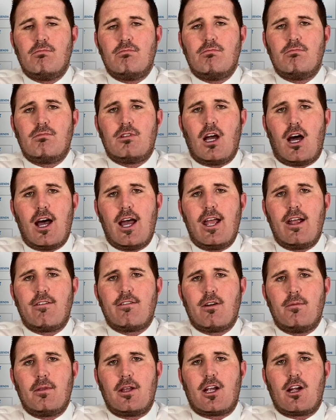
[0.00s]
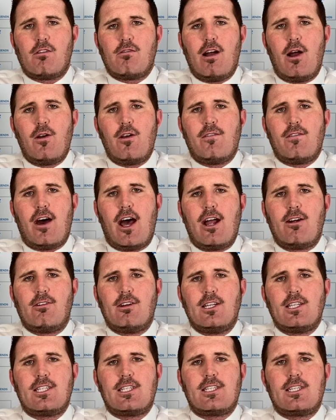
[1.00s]
dying from the
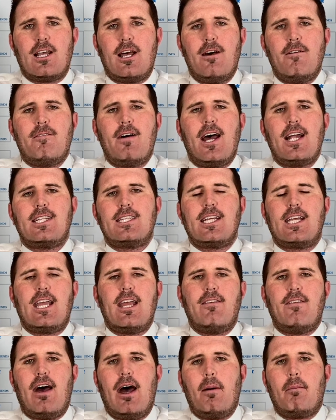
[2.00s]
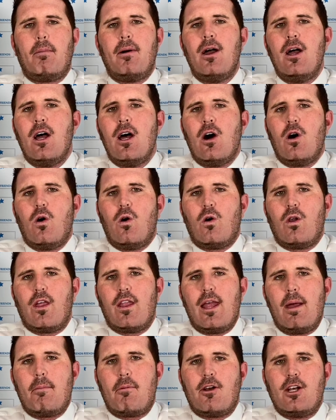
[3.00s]
coronavirus, have had to give up all of
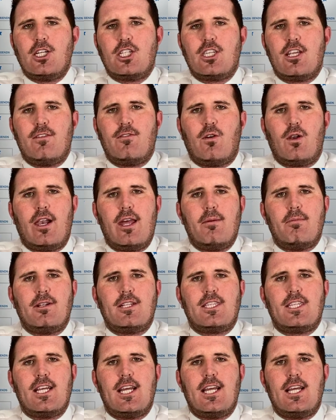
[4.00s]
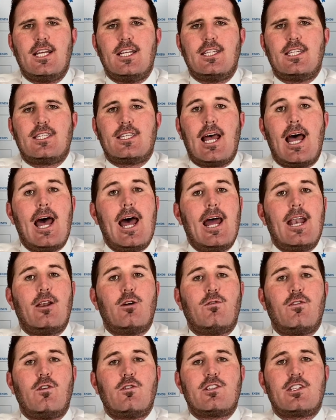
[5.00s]
their British civil liberties and
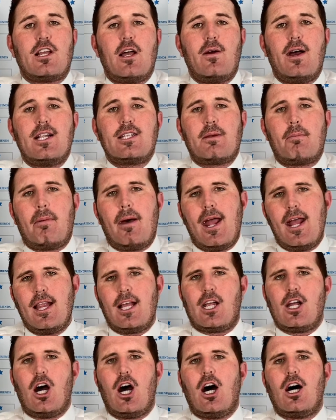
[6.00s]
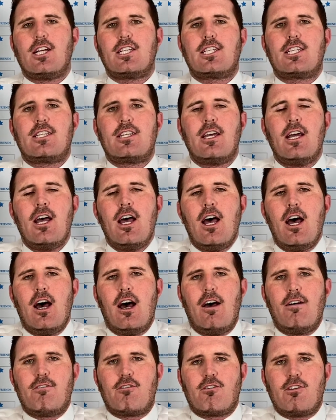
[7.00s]
have also had to pay the cost
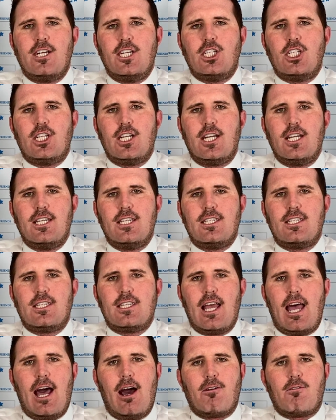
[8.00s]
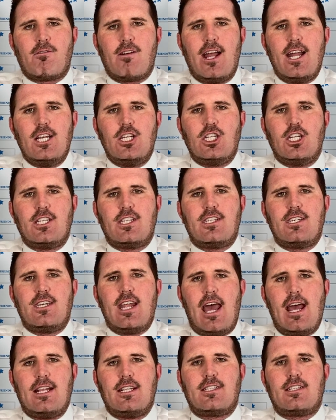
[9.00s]
of Rish's outrageous
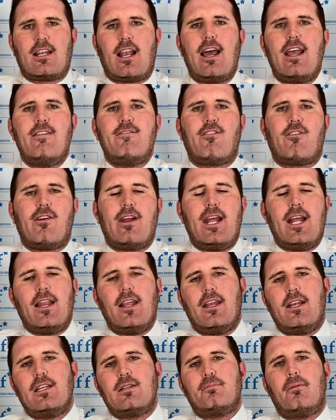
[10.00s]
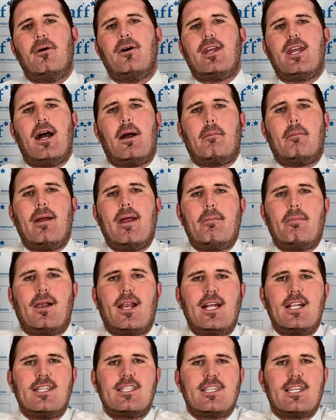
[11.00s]
debt slavery that he's put young people
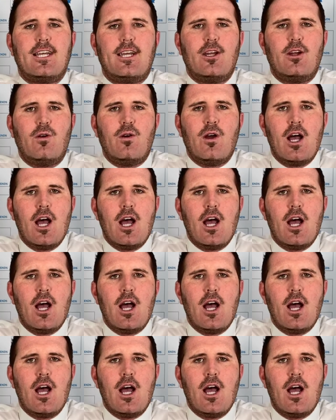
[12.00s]
into.